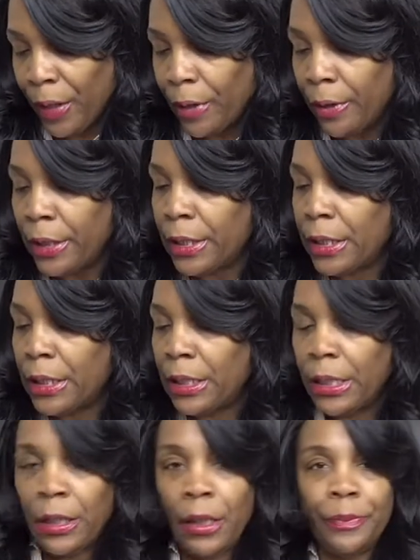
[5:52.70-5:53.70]
This is
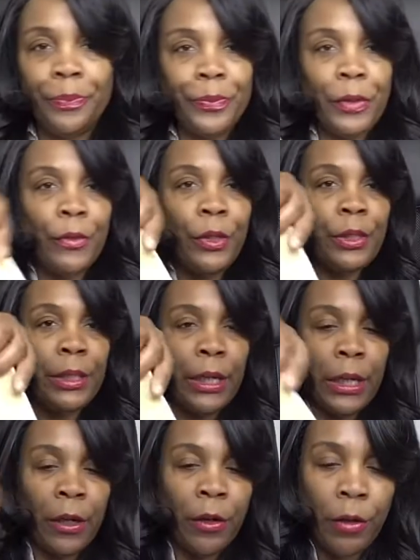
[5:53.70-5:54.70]
the, of course, the
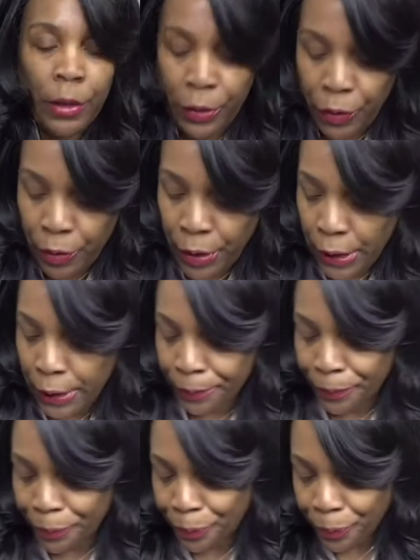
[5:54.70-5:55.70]
care card that you get.
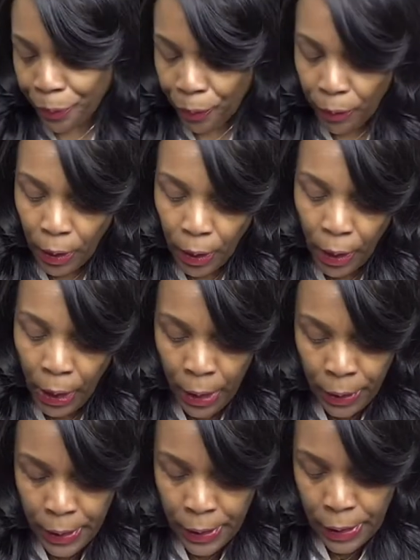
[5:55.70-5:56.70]

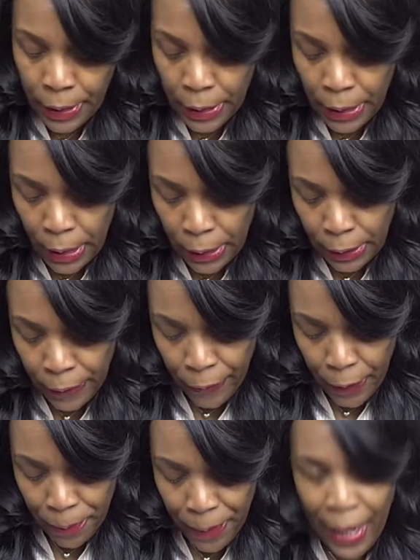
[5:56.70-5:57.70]
And this is the
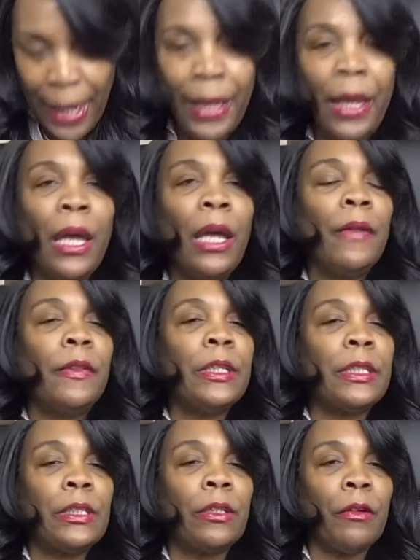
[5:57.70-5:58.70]
Olivia bag. This
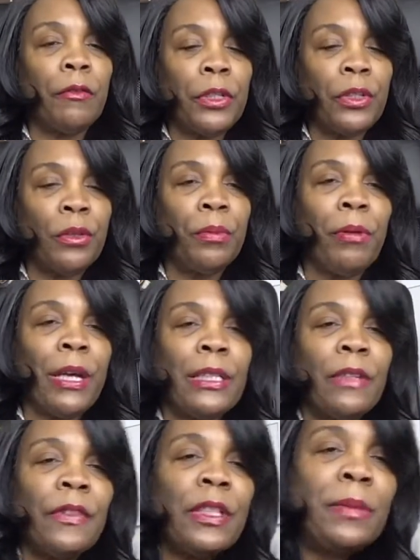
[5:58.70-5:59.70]
is the original price
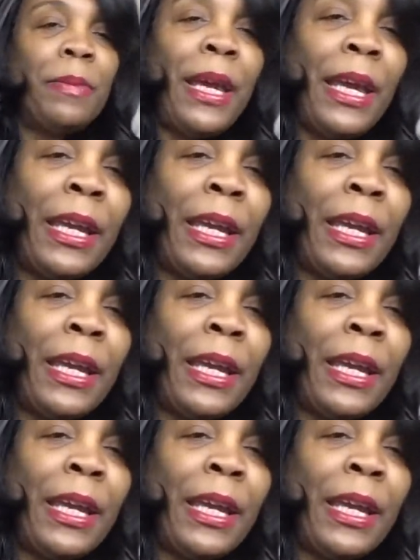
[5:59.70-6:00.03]
of this bag